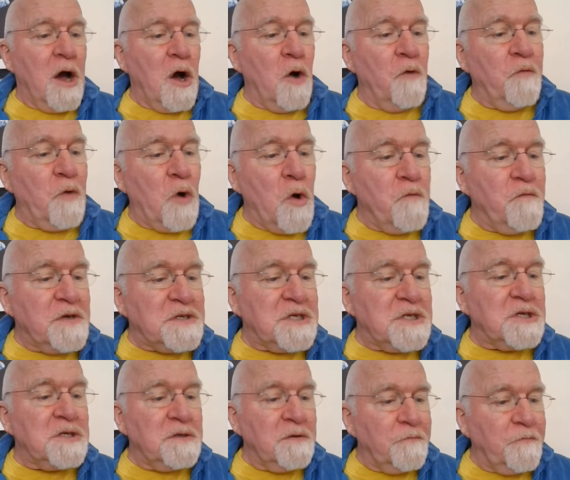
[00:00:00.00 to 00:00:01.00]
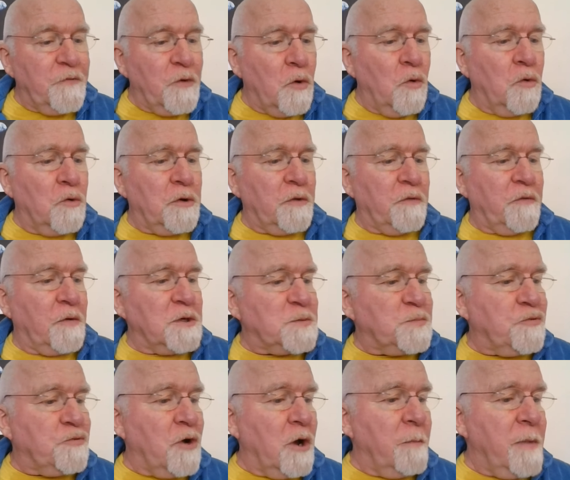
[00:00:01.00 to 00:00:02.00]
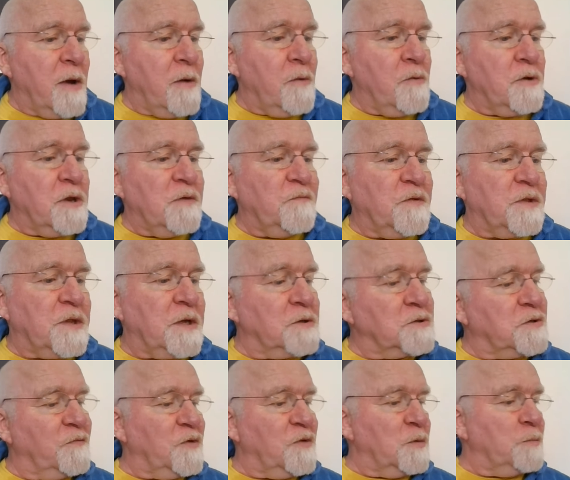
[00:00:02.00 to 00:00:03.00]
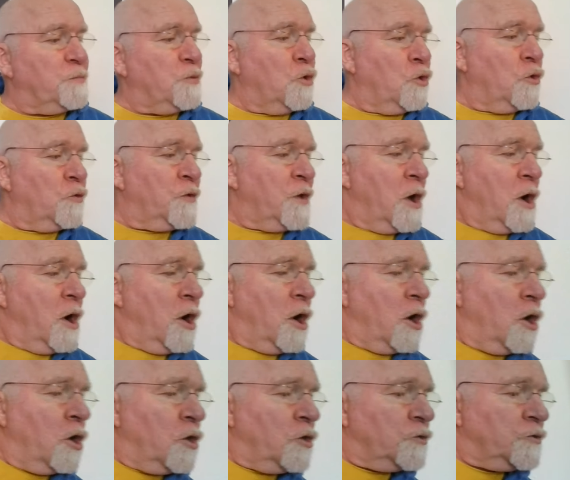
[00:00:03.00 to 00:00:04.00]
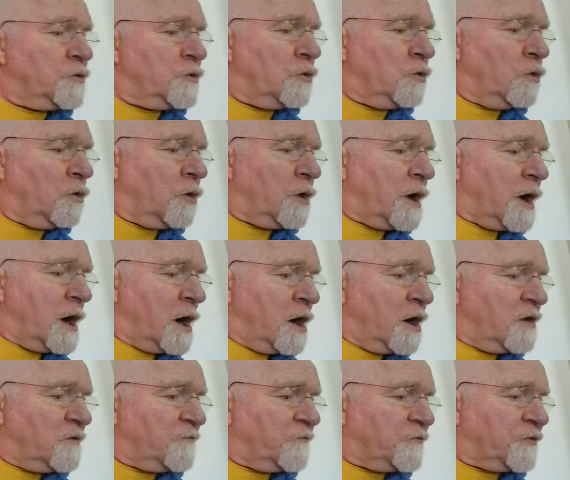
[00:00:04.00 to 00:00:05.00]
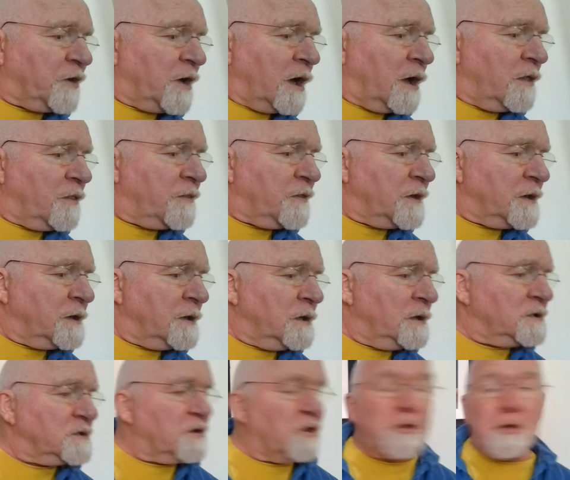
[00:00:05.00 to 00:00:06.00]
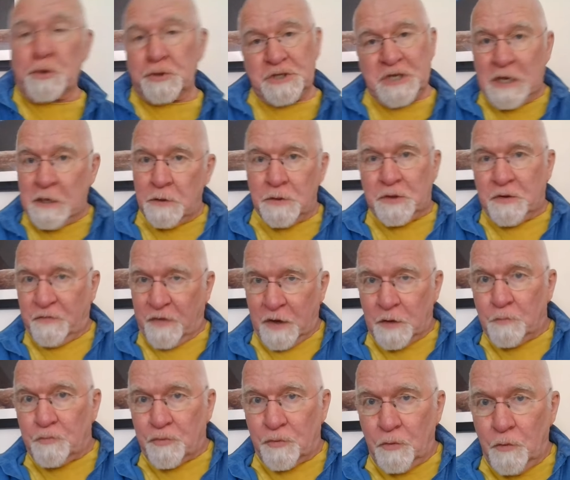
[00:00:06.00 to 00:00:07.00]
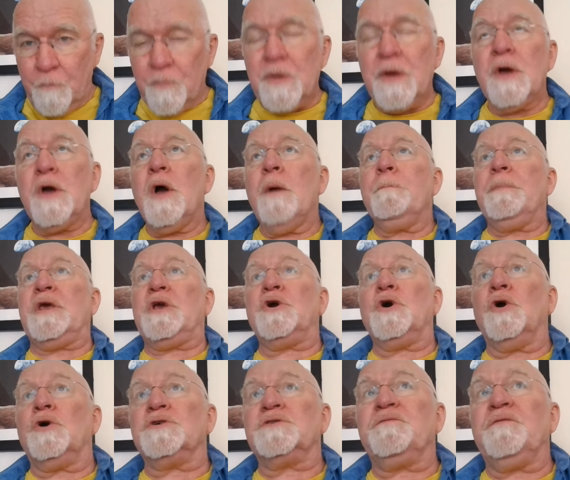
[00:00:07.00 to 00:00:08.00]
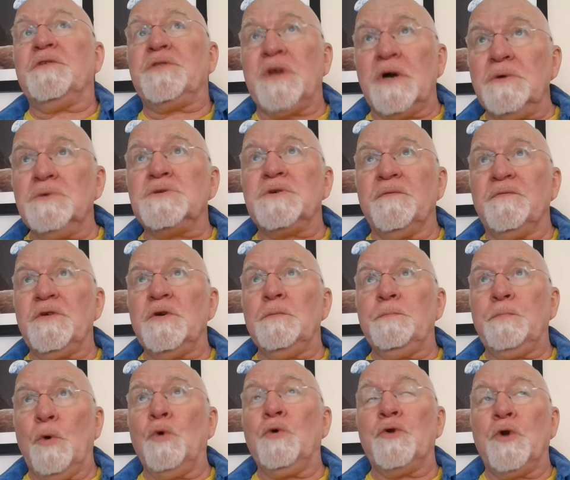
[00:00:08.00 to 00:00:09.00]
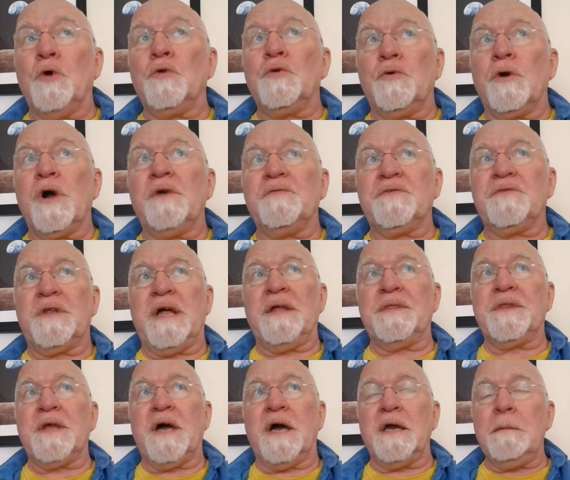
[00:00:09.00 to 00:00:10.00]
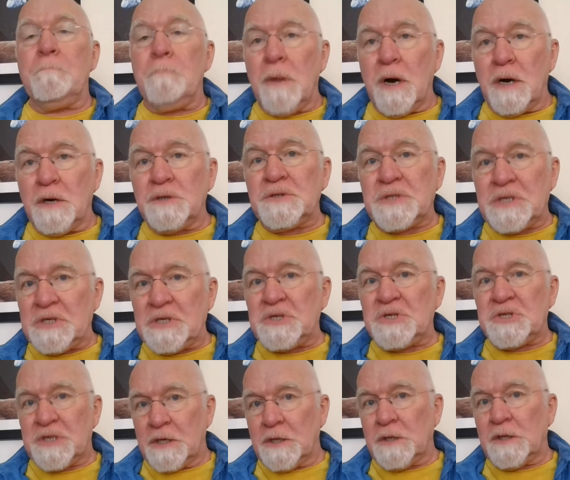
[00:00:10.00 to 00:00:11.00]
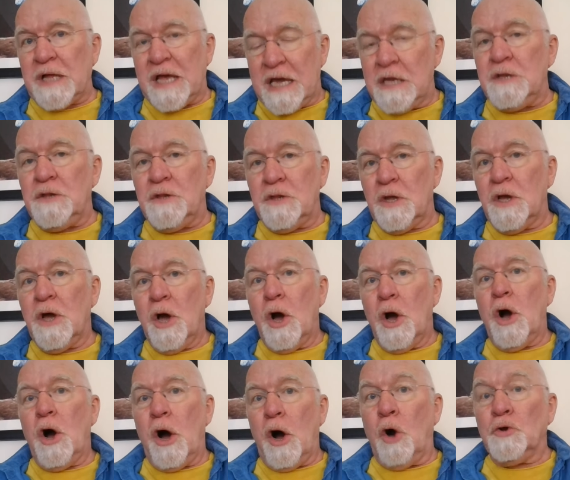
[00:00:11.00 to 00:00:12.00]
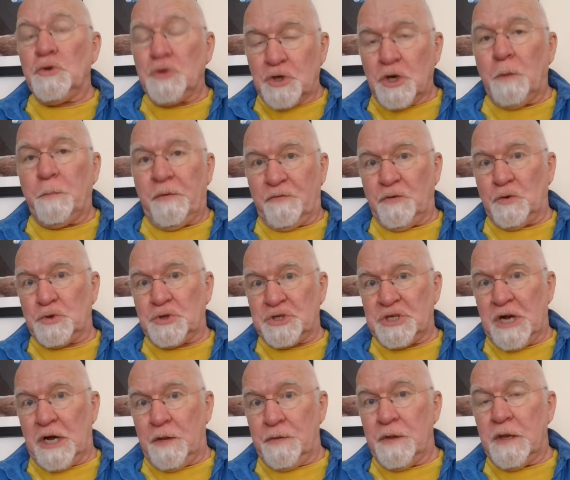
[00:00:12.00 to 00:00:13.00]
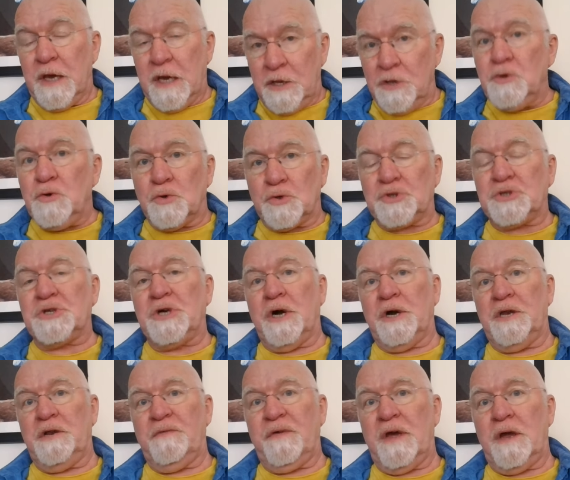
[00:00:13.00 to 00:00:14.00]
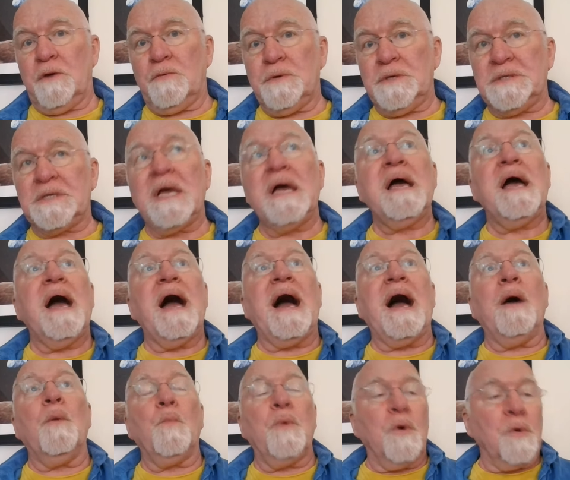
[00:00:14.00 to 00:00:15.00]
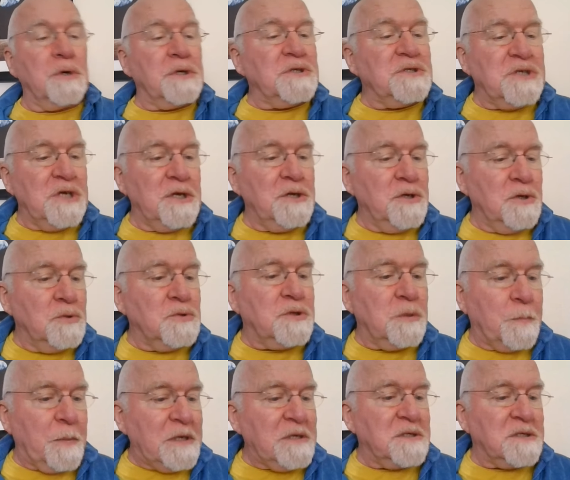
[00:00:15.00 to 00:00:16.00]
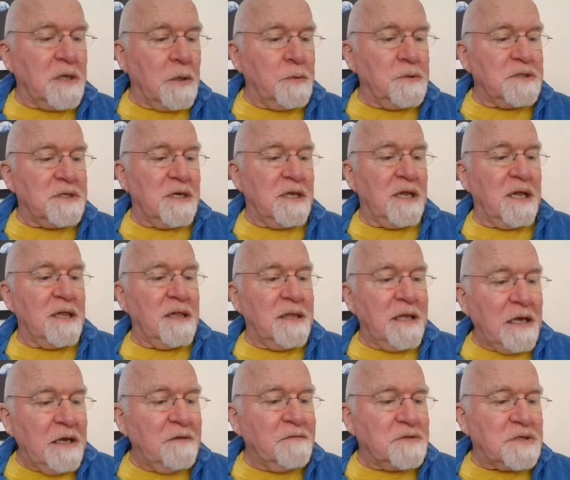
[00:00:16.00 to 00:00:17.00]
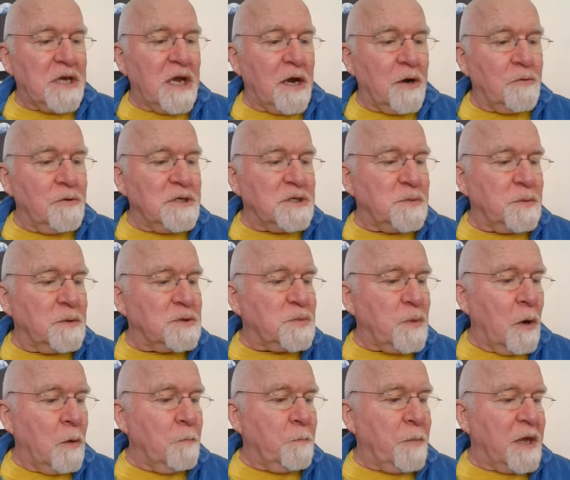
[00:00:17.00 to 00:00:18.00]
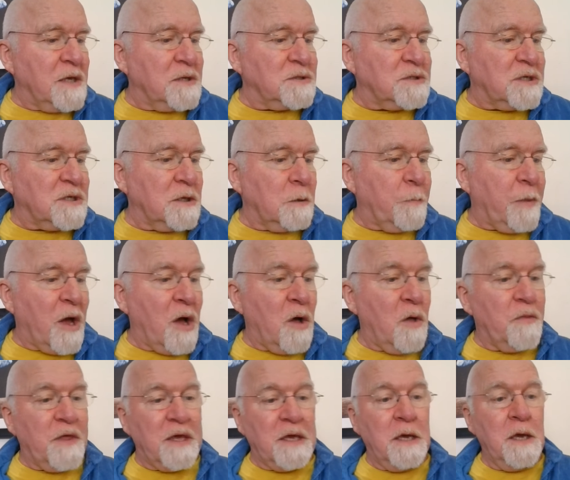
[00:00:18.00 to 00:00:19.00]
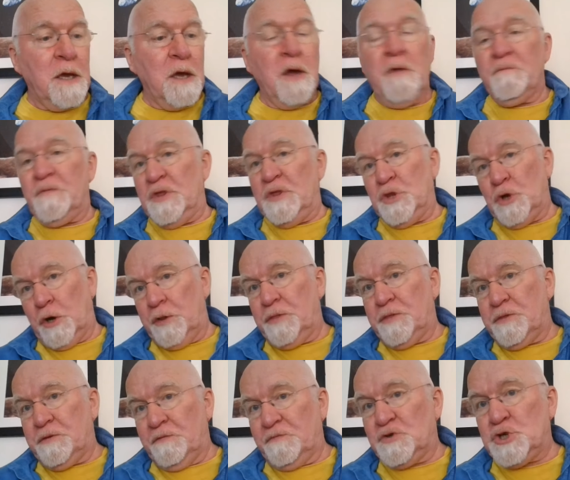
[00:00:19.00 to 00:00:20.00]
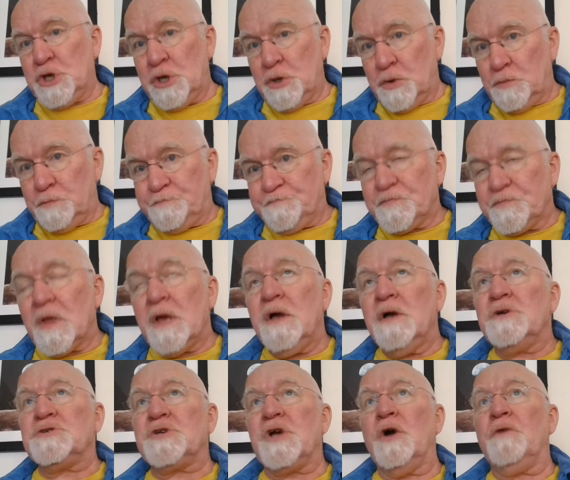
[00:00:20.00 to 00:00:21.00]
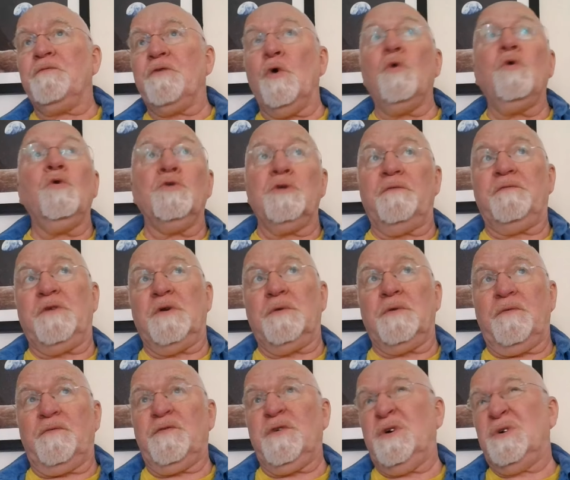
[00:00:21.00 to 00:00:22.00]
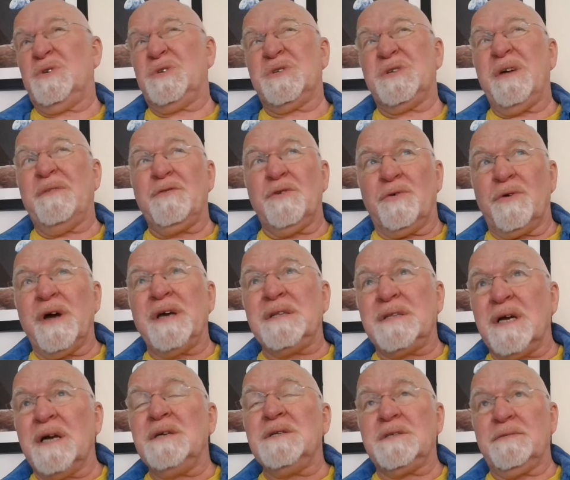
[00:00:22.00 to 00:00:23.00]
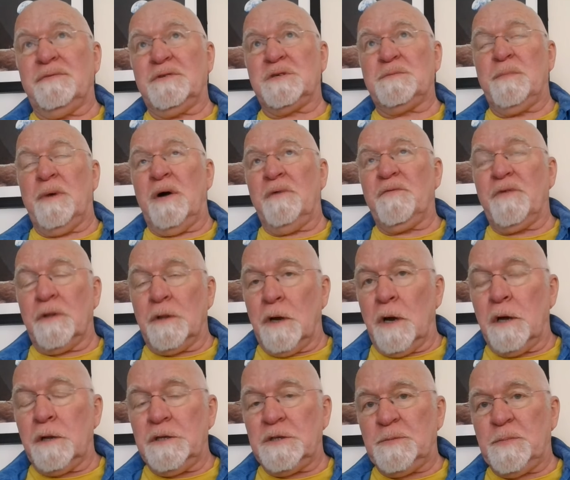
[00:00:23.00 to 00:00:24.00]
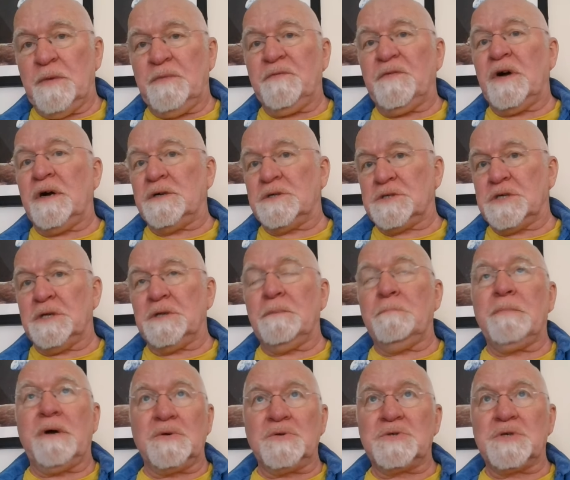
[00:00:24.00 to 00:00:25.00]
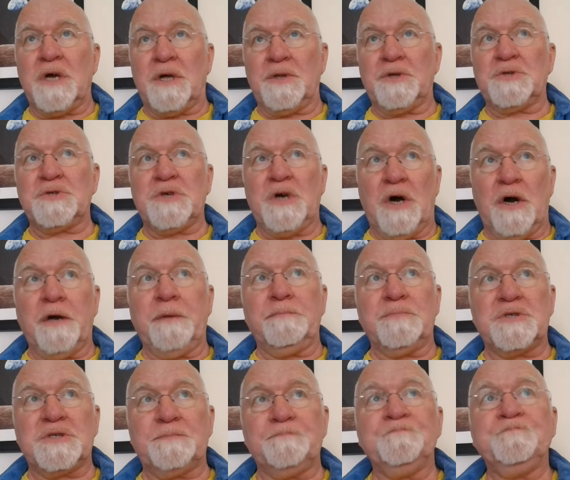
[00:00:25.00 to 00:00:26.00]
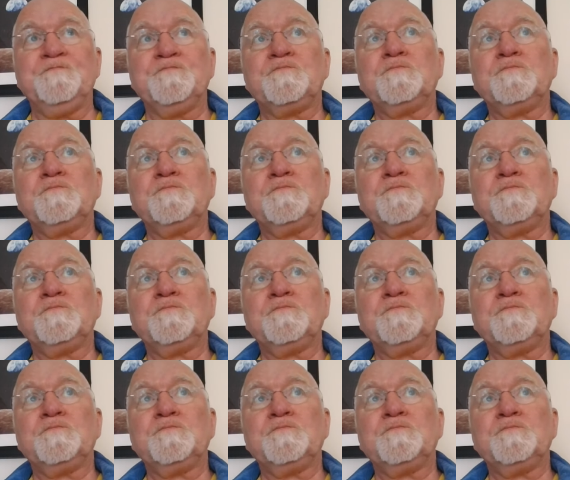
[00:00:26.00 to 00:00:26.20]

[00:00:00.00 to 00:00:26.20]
Although this isn't for all of you, it's primarily for those of you born on or after the 13th of April, because for those of you born on or after that date, Mars is still in on top of your sun in your sign of Aries and will continue to be so until it leaves Aries, which won't be until about the 9th of June. So for all of you, the first 7 or 8 days of this month are likely to be faster than most other times.